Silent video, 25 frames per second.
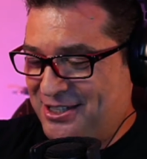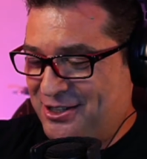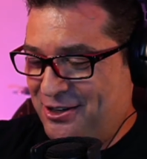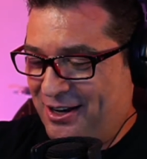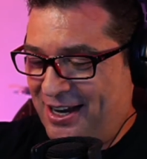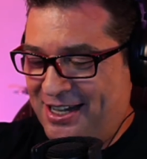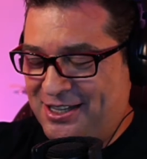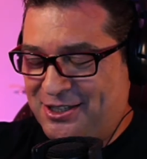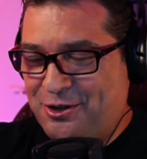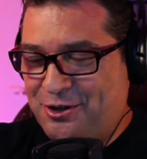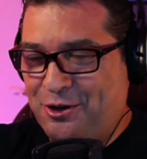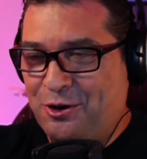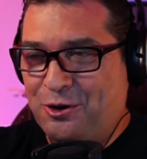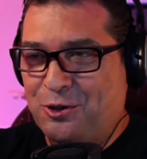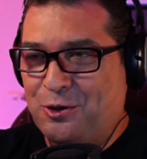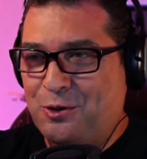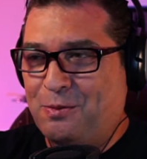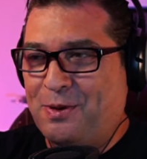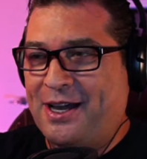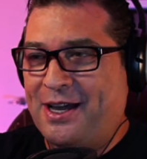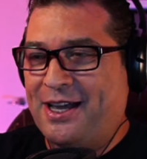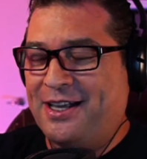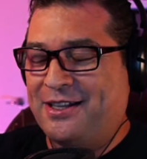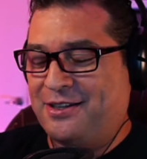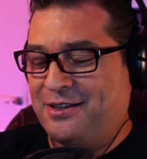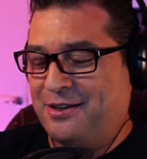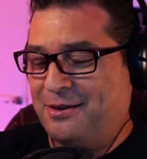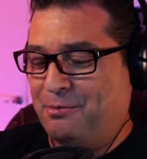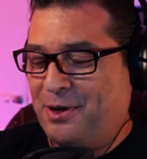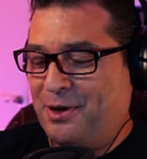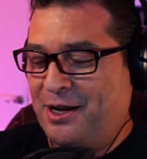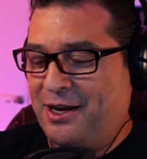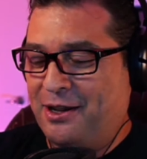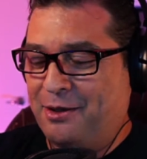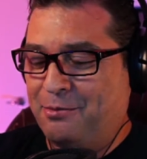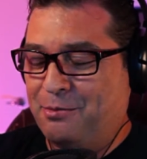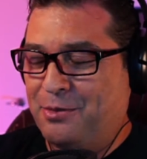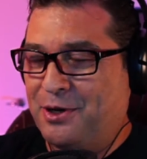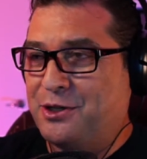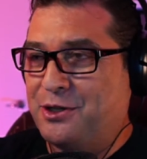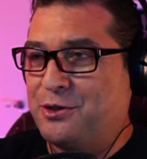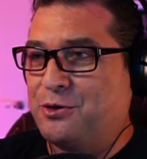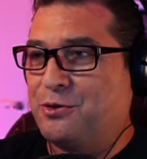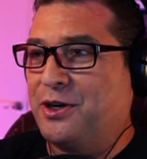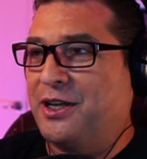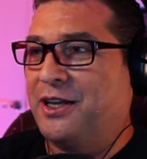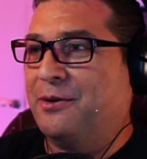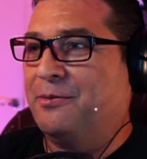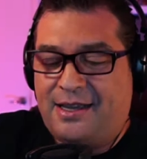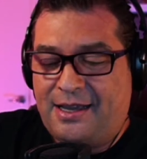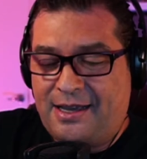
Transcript: So let's go to my number three.